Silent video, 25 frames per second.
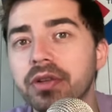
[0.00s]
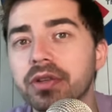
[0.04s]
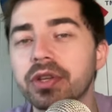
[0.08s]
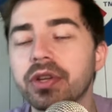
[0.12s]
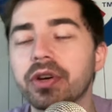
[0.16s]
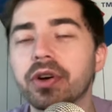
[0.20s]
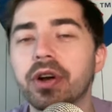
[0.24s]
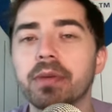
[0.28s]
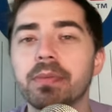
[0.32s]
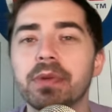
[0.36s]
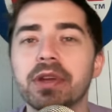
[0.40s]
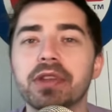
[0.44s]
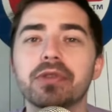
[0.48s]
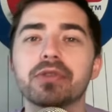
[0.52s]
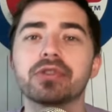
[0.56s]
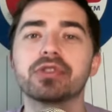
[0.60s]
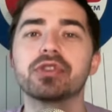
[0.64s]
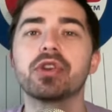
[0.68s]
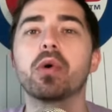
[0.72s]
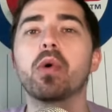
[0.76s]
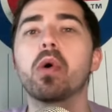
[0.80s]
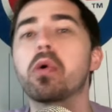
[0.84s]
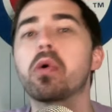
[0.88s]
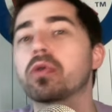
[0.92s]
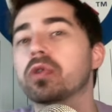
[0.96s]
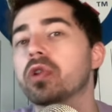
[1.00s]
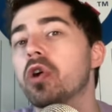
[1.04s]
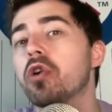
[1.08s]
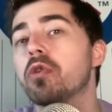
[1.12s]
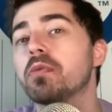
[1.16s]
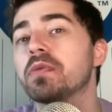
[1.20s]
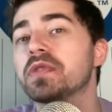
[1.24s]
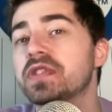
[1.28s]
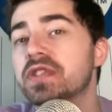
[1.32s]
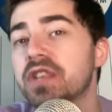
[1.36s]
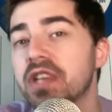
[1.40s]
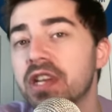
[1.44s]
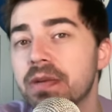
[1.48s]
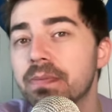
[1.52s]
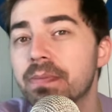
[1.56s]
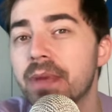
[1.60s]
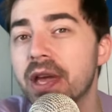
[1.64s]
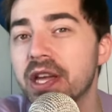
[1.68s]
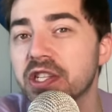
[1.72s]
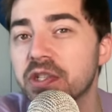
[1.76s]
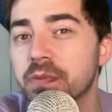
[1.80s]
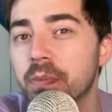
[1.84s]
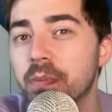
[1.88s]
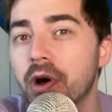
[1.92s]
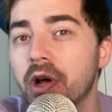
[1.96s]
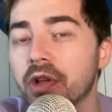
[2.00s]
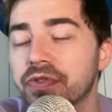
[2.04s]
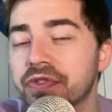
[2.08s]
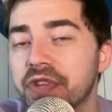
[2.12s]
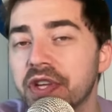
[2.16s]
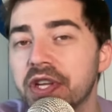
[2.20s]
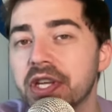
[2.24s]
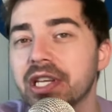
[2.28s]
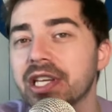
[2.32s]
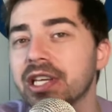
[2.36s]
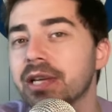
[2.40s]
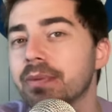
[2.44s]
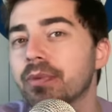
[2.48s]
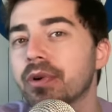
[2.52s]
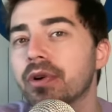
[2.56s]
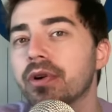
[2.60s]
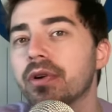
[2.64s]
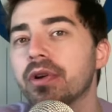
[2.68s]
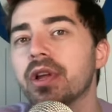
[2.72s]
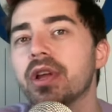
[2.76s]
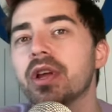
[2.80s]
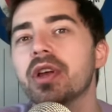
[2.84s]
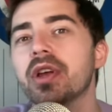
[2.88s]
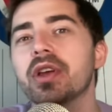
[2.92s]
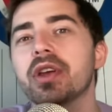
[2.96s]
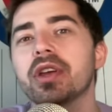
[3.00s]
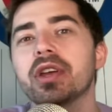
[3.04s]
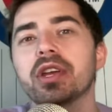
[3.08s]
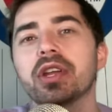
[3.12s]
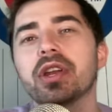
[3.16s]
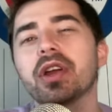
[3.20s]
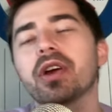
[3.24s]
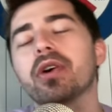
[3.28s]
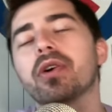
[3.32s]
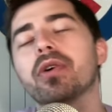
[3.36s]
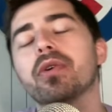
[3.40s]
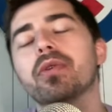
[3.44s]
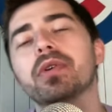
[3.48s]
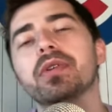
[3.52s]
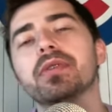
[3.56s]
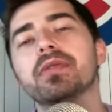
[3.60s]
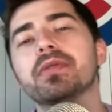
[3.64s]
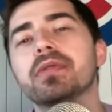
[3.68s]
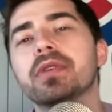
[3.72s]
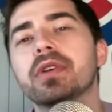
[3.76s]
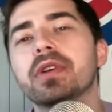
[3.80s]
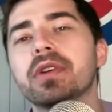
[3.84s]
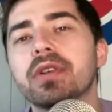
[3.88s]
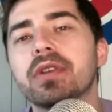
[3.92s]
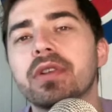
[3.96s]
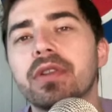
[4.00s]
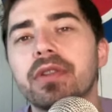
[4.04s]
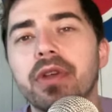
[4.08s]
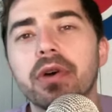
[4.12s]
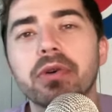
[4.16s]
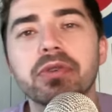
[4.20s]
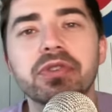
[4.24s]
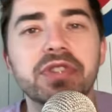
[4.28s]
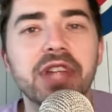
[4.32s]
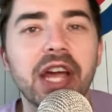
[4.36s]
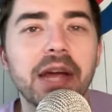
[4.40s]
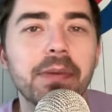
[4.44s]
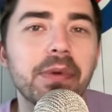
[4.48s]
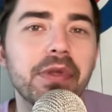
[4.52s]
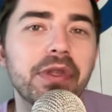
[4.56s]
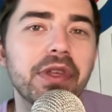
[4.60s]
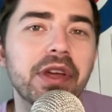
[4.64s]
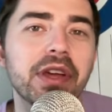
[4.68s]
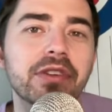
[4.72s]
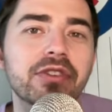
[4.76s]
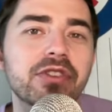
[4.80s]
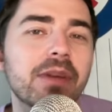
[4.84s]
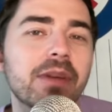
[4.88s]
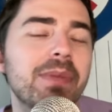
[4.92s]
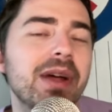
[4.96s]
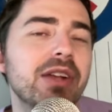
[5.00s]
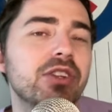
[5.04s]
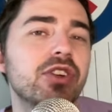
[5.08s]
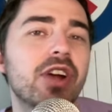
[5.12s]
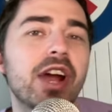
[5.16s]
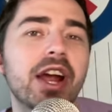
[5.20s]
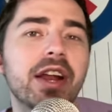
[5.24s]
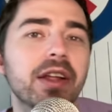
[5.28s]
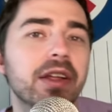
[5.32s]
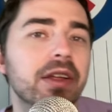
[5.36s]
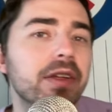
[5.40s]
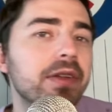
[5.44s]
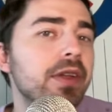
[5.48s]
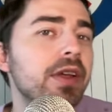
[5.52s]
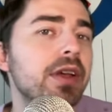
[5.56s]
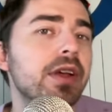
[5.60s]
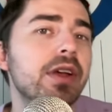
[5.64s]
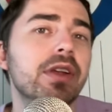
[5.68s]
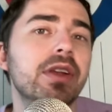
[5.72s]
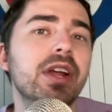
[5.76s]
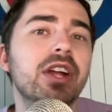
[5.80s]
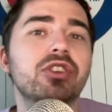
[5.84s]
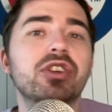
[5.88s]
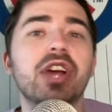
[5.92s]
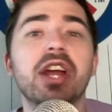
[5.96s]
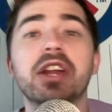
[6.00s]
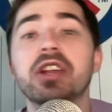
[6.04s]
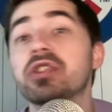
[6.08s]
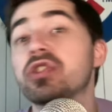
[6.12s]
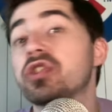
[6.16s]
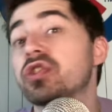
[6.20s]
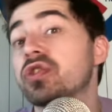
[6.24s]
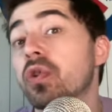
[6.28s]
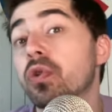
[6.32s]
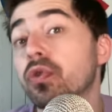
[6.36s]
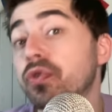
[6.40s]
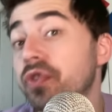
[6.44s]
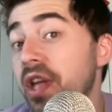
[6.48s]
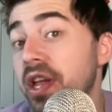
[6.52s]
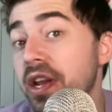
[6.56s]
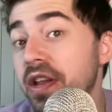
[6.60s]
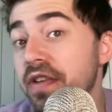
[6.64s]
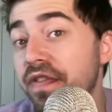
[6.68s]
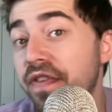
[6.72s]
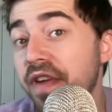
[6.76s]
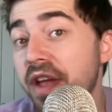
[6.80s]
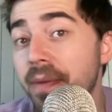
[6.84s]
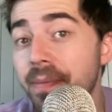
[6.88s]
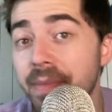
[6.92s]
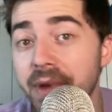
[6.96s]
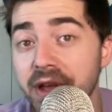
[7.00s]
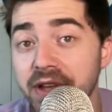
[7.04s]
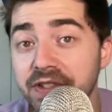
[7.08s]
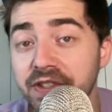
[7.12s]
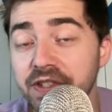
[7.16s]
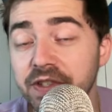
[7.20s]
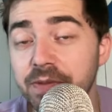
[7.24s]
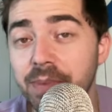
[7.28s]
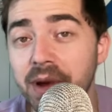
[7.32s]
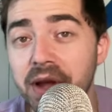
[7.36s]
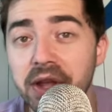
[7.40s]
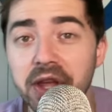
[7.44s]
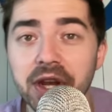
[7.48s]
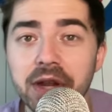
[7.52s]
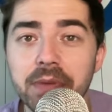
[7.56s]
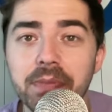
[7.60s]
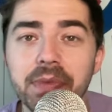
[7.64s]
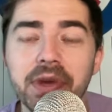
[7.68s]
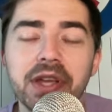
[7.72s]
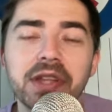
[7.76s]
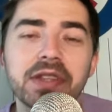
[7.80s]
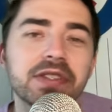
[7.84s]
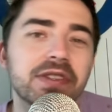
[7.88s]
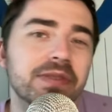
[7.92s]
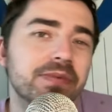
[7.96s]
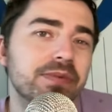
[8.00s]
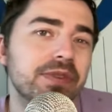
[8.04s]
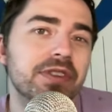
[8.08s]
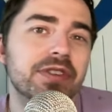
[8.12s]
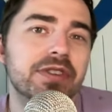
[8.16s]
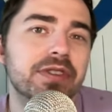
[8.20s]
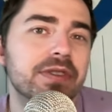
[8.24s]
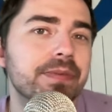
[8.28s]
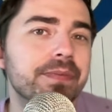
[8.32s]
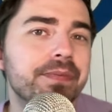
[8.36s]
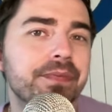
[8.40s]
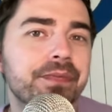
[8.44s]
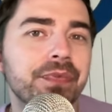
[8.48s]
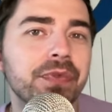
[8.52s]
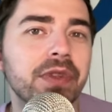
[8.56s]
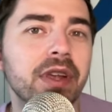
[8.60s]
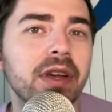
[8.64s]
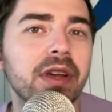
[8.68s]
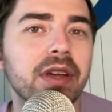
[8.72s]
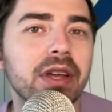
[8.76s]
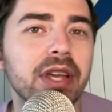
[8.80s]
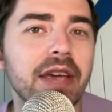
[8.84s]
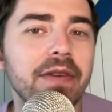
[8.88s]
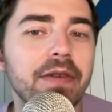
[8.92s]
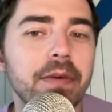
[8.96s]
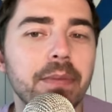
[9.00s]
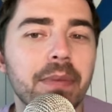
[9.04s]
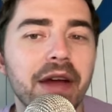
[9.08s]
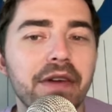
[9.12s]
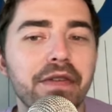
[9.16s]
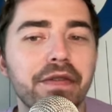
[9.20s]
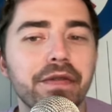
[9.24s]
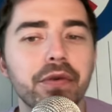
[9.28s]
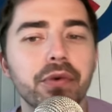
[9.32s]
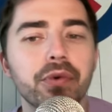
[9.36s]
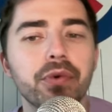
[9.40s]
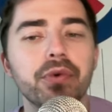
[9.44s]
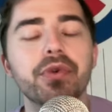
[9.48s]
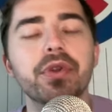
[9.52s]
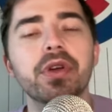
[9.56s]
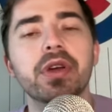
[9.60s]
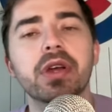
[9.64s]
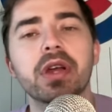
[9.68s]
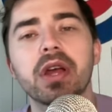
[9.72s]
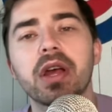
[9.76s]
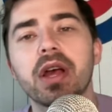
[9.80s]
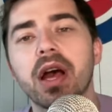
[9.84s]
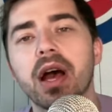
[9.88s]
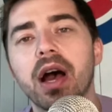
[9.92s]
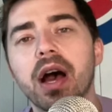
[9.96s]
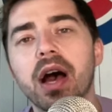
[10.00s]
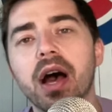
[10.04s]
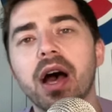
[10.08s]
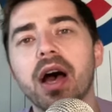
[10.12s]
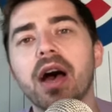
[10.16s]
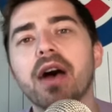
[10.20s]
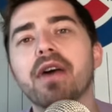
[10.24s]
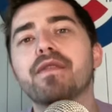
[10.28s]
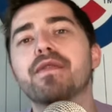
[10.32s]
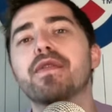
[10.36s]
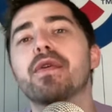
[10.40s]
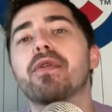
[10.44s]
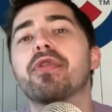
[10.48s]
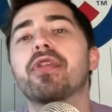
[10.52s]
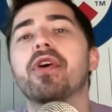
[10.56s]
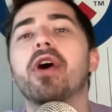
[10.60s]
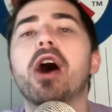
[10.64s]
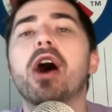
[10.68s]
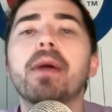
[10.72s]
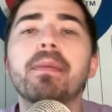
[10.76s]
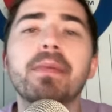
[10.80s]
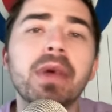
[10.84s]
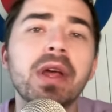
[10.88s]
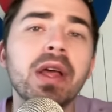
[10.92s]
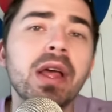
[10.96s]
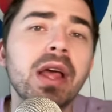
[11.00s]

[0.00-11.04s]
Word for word: You know what I mean? There's no Oklahoma City baseball team or you know and those type of things. So I'm not trying to not trying to insult any fan bases by any means. Of just giving my food uh, for thought.